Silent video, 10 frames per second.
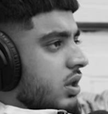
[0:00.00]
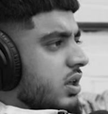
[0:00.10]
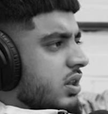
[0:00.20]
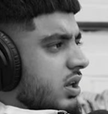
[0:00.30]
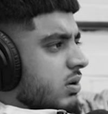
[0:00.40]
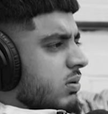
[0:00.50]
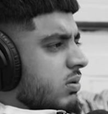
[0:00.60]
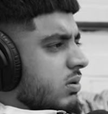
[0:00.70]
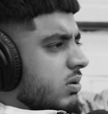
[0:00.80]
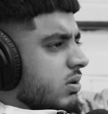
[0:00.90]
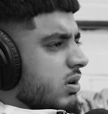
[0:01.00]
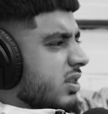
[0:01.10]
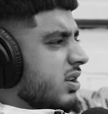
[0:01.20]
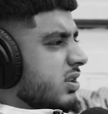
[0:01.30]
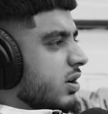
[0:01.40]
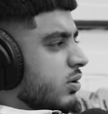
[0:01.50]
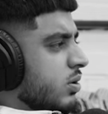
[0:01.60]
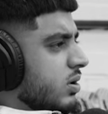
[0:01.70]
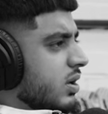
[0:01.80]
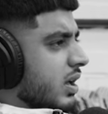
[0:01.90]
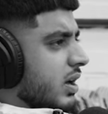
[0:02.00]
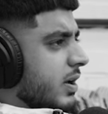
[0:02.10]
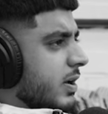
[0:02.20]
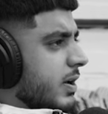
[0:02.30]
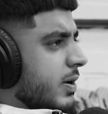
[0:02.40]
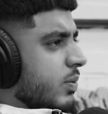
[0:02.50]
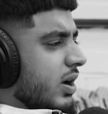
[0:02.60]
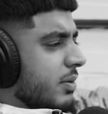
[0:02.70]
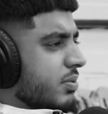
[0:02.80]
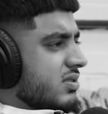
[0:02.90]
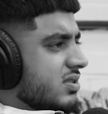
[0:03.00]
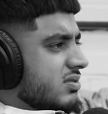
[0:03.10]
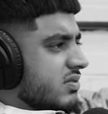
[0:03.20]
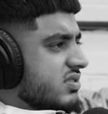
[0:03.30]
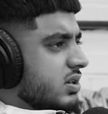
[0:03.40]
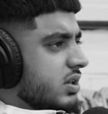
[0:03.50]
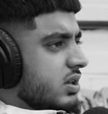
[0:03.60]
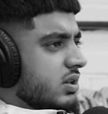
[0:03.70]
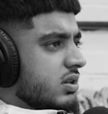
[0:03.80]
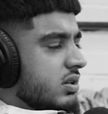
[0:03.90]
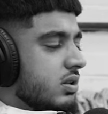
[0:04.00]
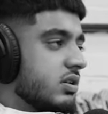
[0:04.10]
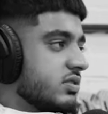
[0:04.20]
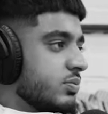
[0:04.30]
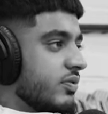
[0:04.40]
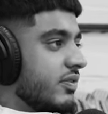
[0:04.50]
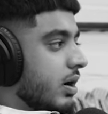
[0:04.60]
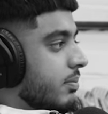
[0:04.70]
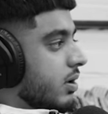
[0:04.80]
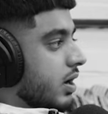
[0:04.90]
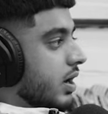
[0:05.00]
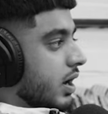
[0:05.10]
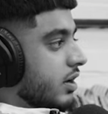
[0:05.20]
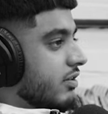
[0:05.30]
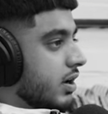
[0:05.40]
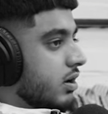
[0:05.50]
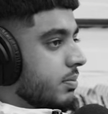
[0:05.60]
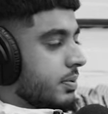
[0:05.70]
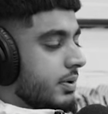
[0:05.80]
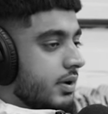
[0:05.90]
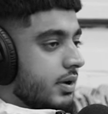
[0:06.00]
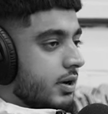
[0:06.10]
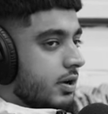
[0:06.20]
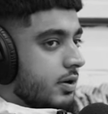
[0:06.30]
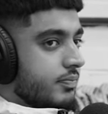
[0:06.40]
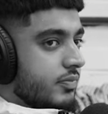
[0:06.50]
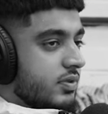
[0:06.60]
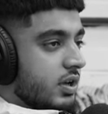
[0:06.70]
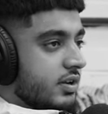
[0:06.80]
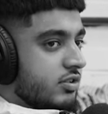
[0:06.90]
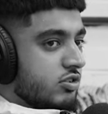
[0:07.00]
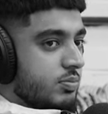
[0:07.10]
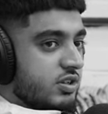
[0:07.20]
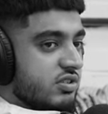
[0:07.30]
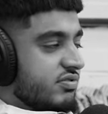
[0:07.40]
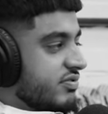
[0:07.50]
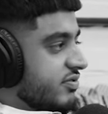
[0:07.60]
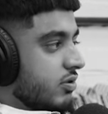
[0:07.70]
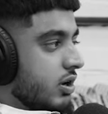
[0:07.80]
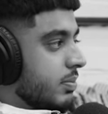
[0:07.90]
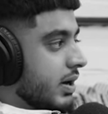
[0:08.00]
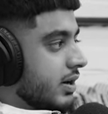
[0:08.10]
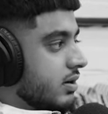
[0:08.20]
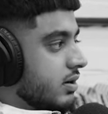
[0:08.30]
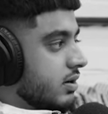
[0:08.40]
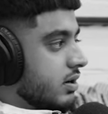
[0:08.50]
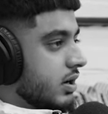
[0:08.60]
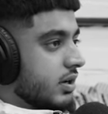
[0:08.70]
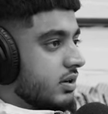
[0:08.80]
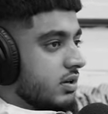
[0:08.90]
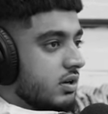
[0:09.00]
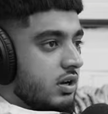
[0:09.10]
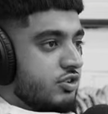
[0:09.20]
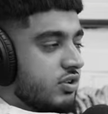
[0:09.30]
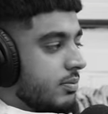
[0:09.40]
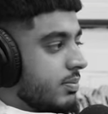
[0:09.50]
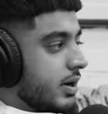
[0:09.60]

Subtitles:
I think they do. What happens is obviously, because we've got a bar at a cricket club, that tends to be just fully packed. Literally